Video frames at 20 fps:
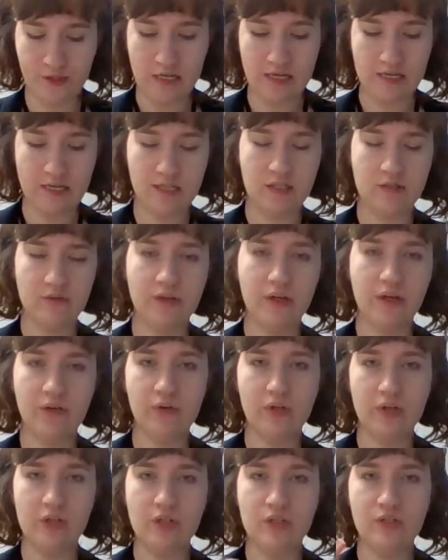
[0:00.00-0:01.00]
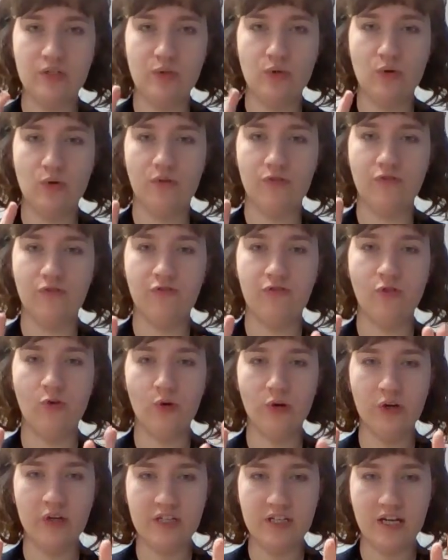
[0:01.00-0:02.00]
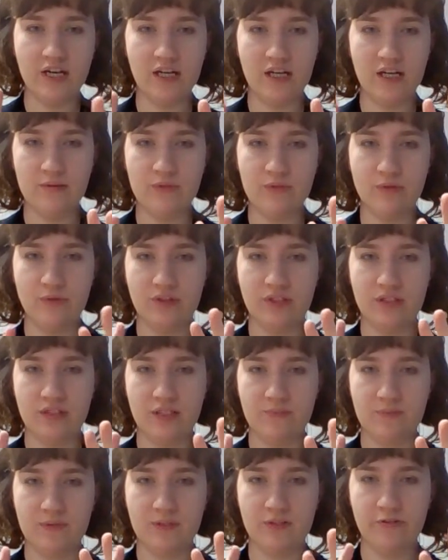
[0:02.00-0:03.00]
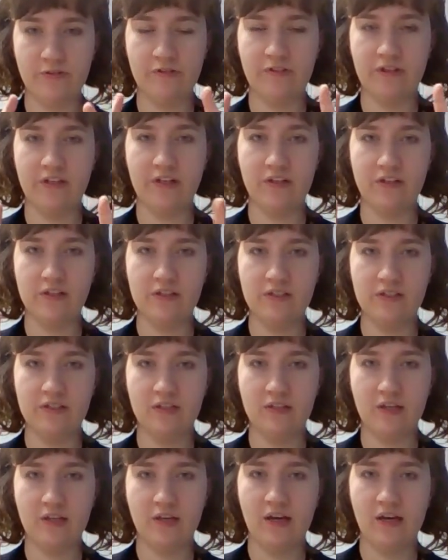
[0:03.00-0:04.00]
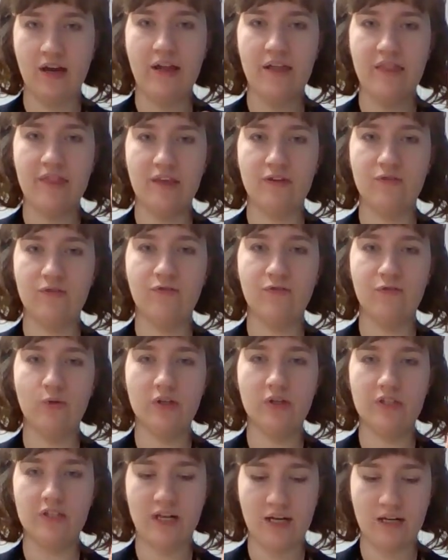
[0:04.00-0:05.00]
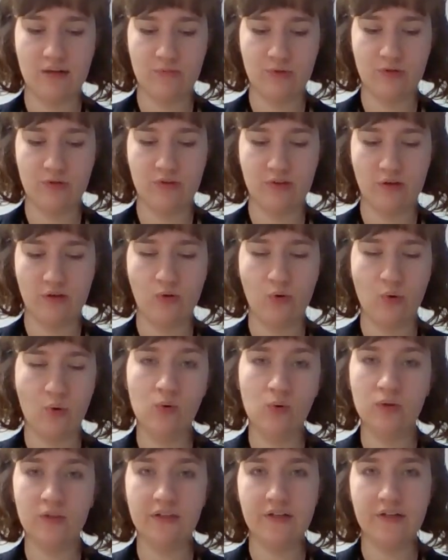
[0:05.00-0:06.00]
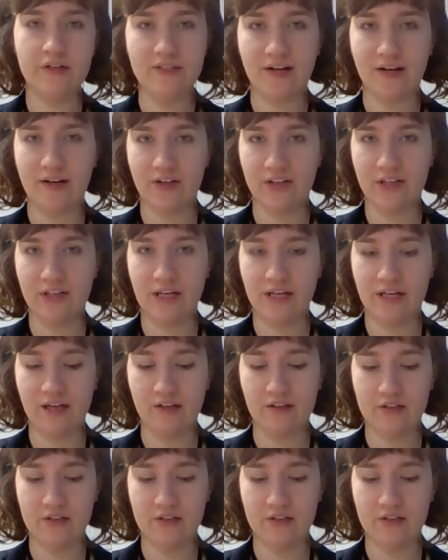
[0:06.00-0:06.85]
is we're going to do 4 times with the tips of our fingers and then 4 times with our whole entire hand.